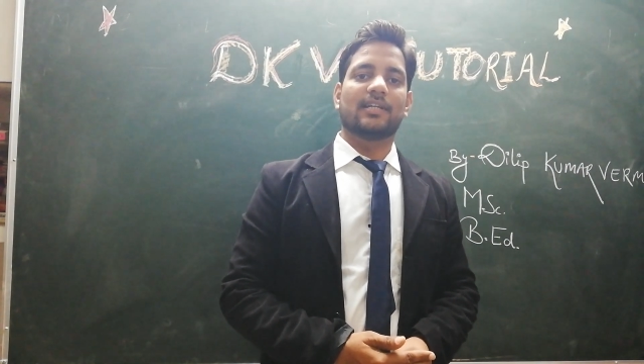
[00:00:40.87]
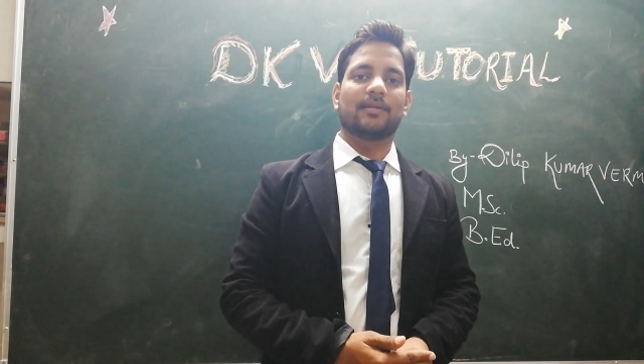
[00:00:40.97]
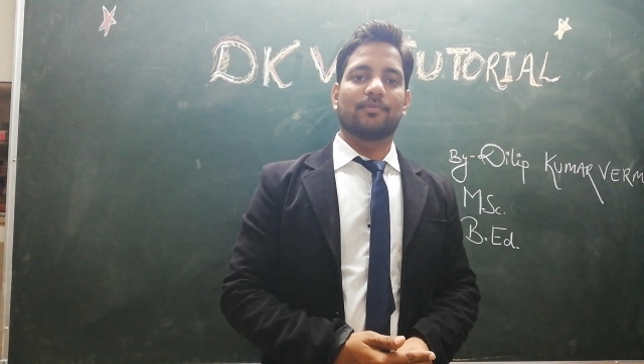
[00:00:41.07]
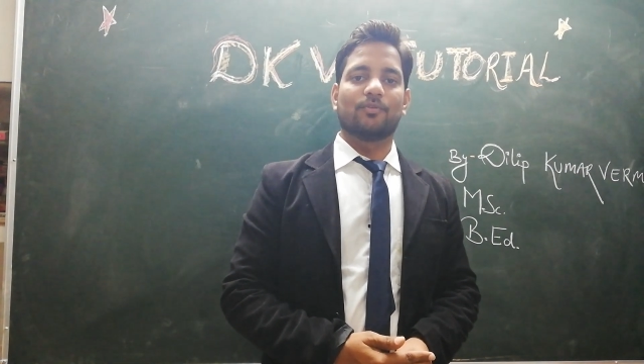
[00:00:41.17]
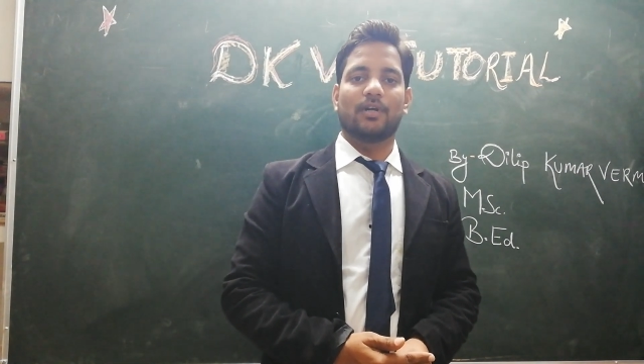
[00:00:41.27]

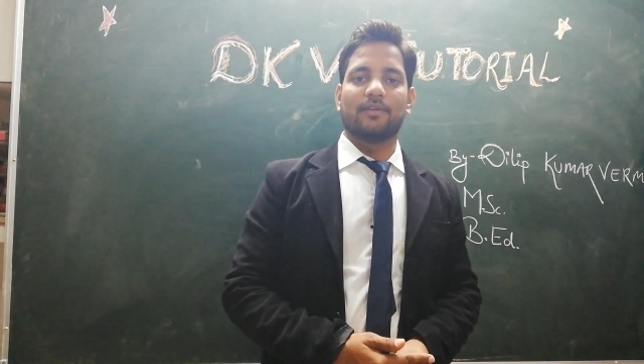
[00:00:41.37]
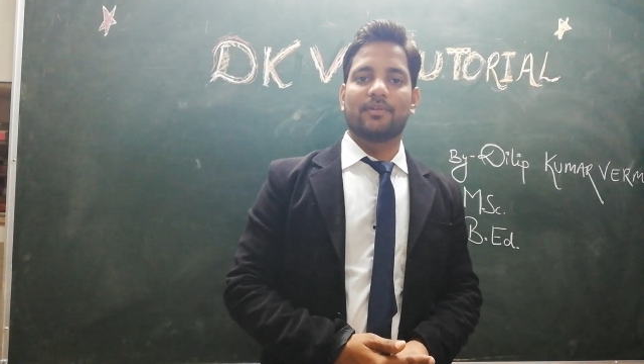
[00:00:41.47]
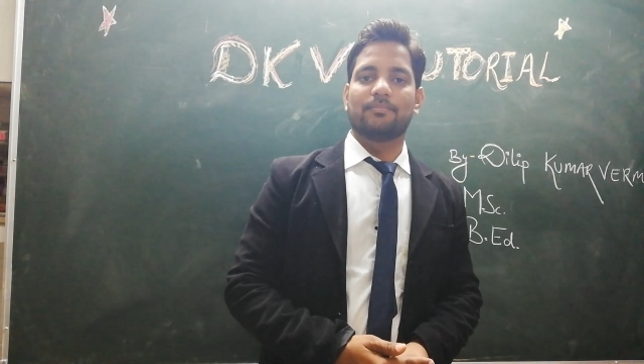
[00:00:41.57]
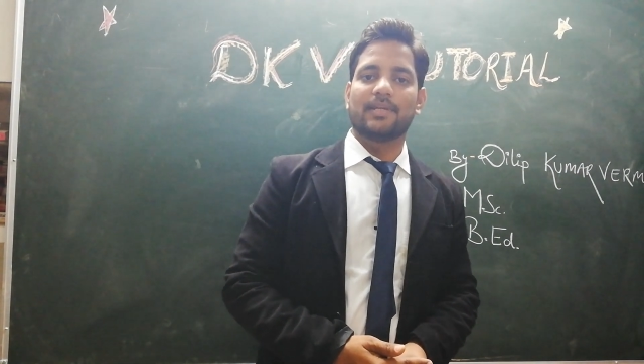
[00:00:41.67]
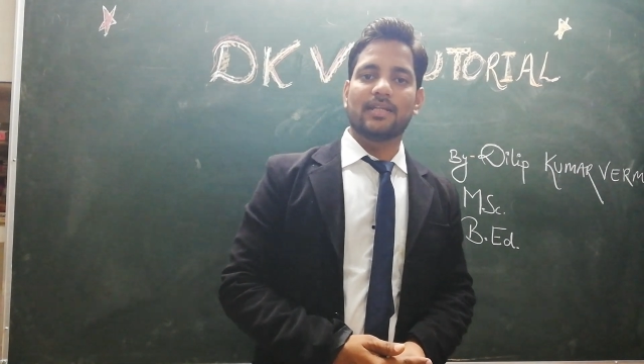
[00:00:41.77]
I
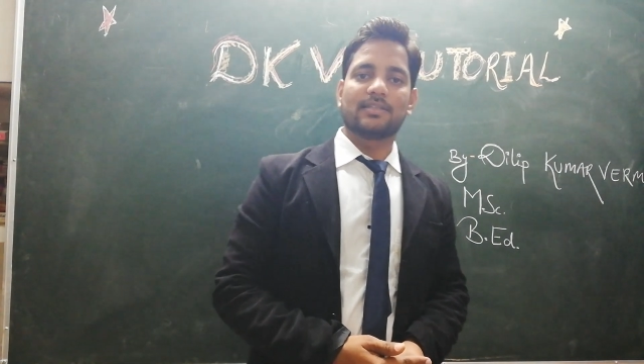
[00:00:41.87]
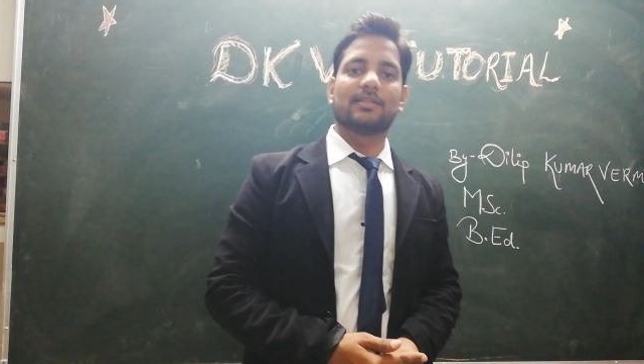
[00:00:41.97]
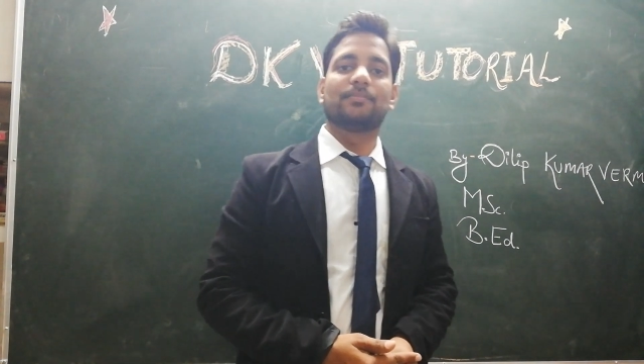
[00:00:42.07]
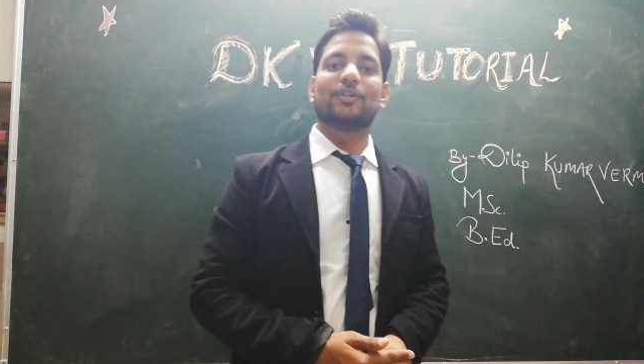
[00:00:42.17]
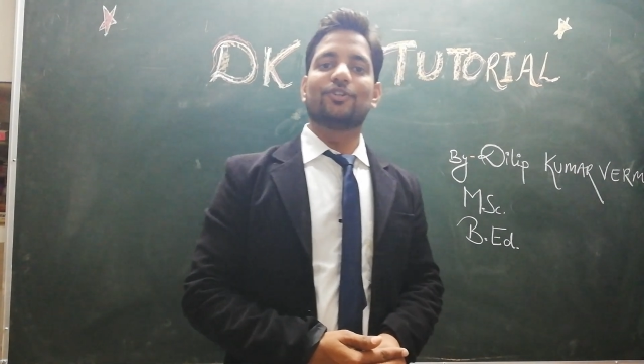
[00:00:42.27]
will make the
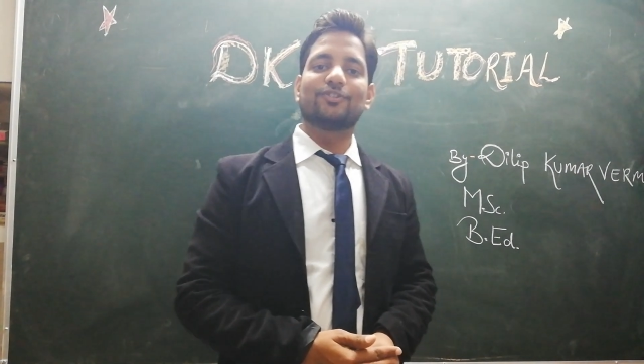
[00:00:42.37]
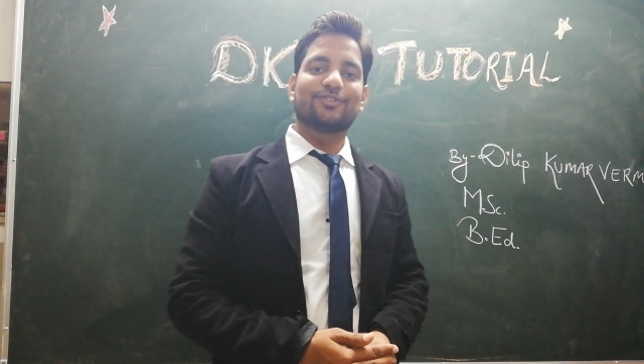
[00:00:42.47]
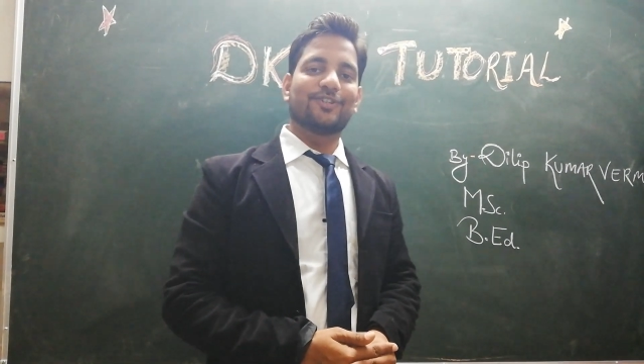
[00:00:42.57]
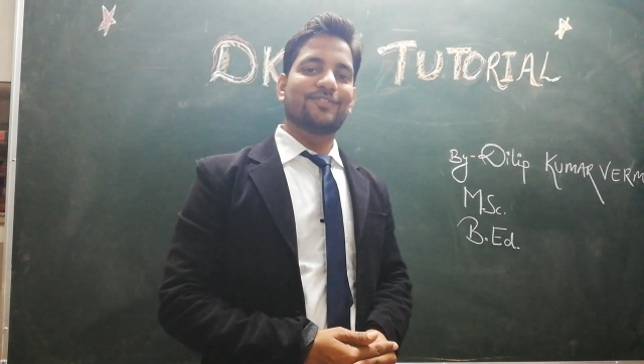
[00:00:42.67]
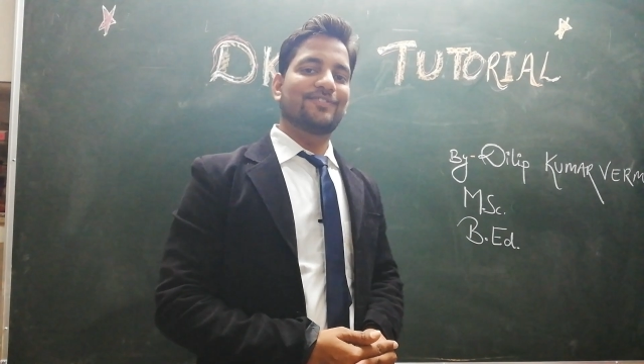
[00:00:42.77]
videos
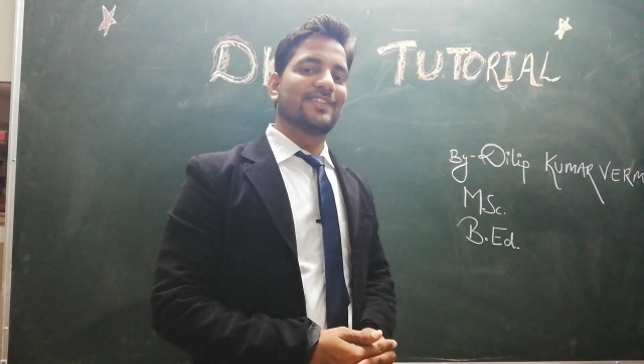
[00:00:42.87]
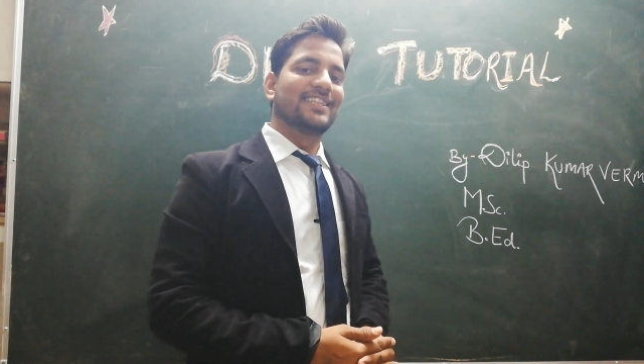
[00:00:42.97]
of